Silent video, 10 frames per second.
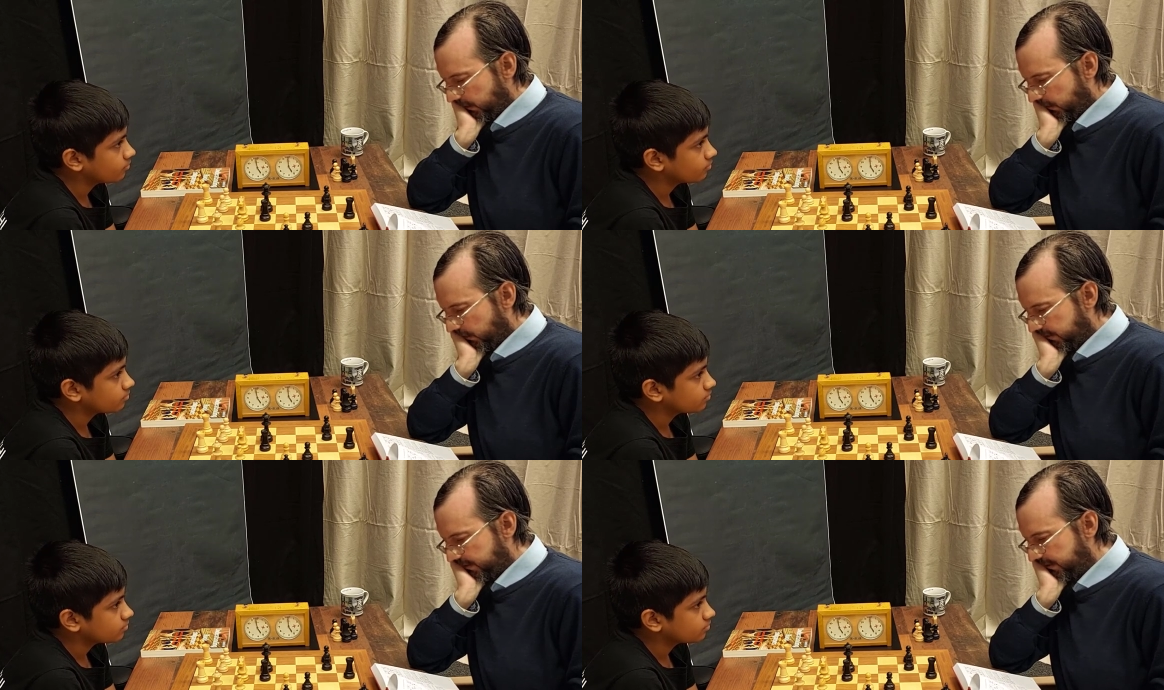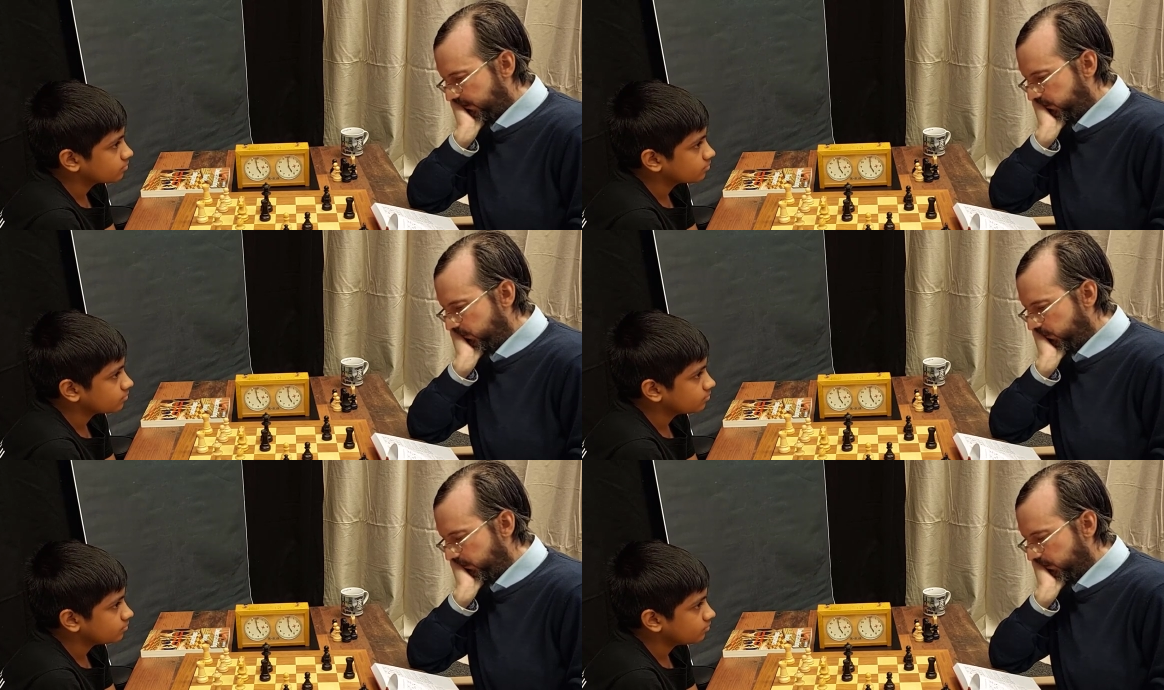Speaker 1: Rook
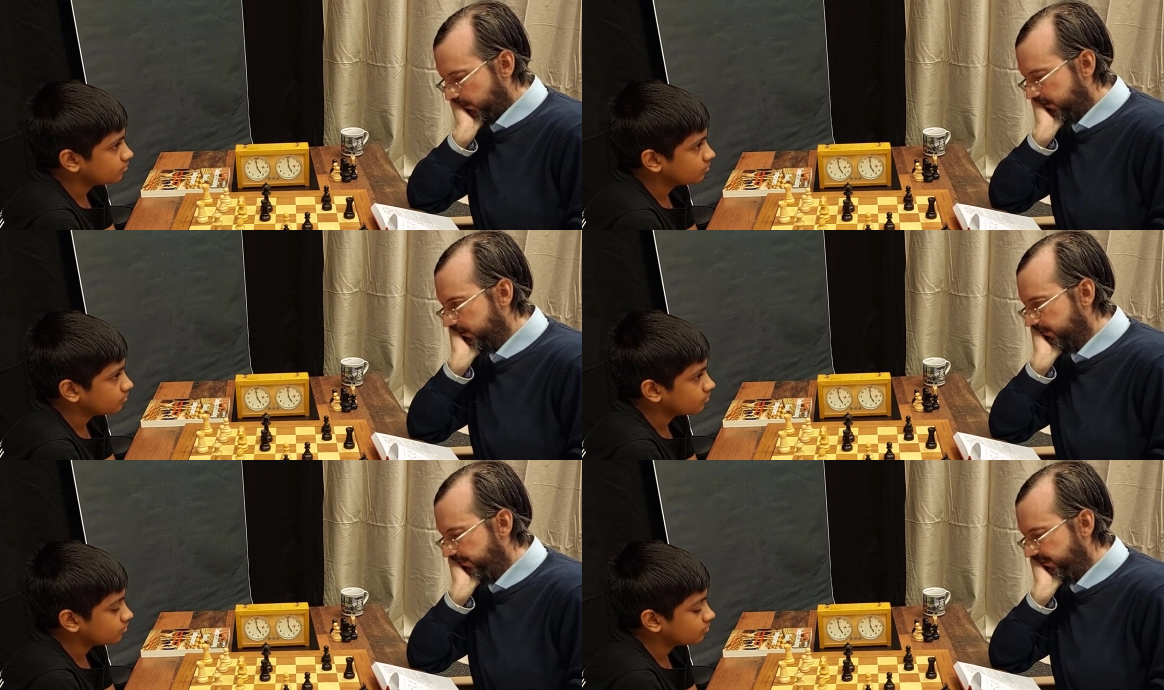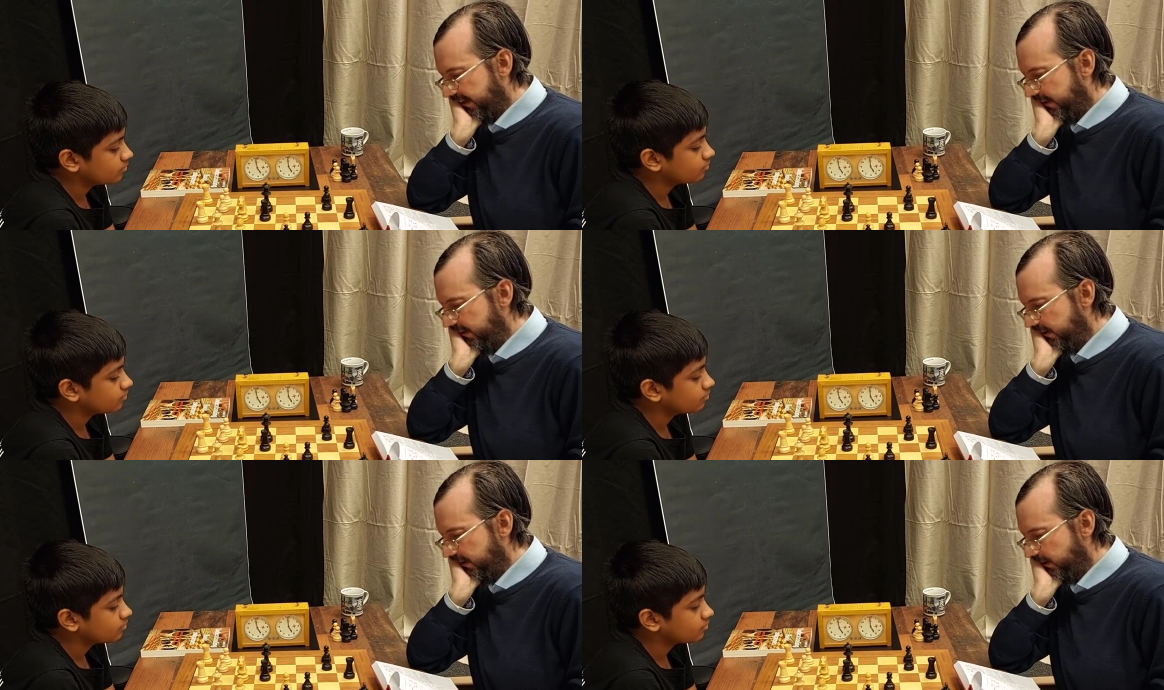c2 looks
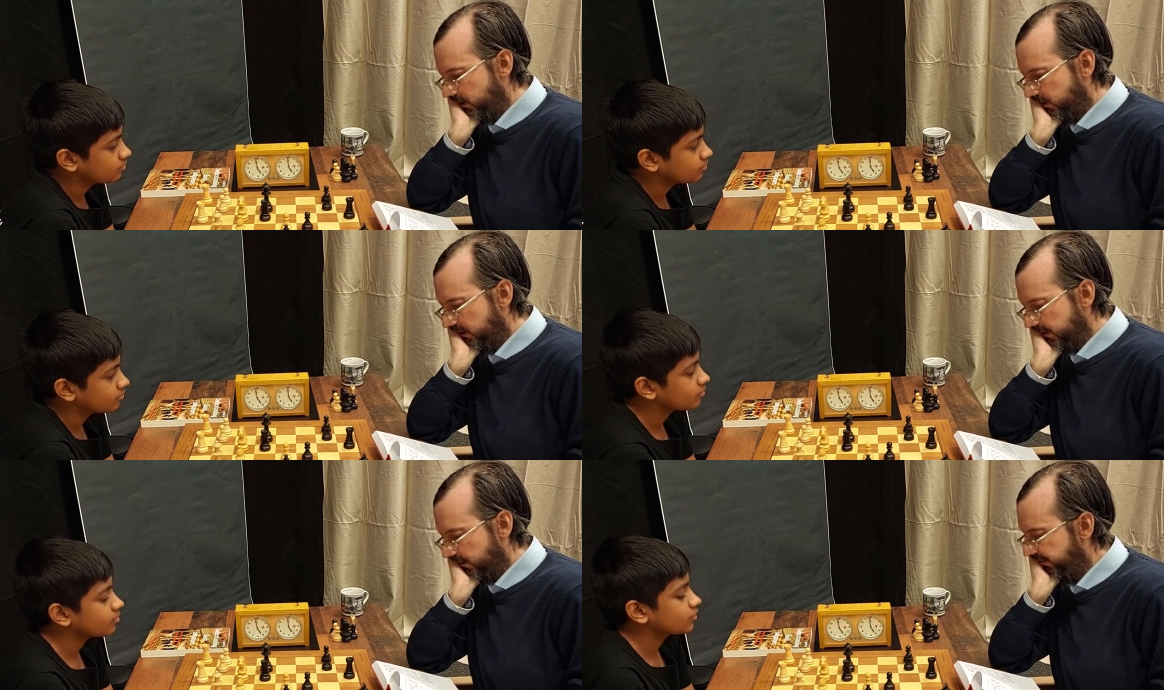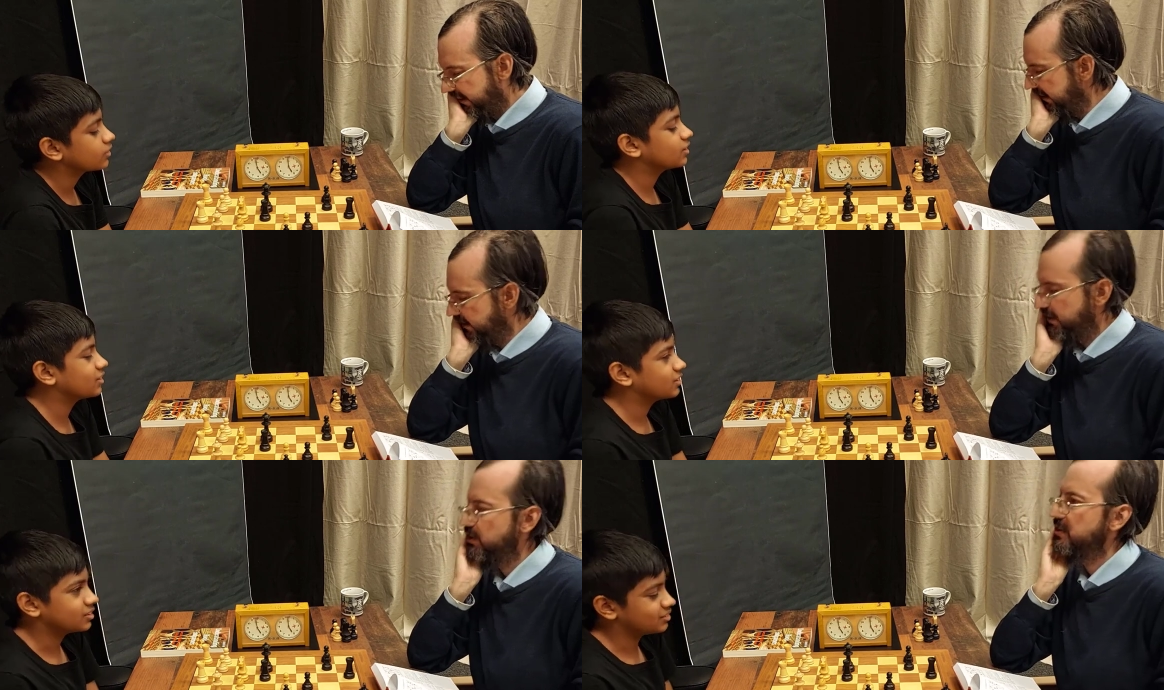very dangerous, very
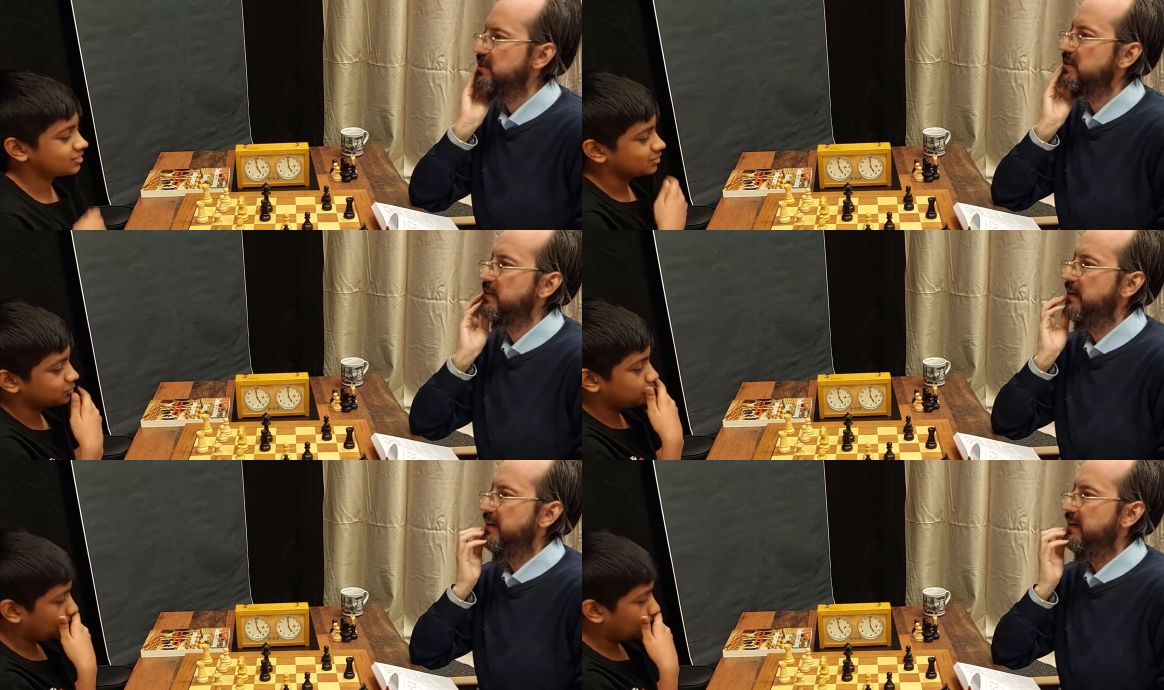dangerous.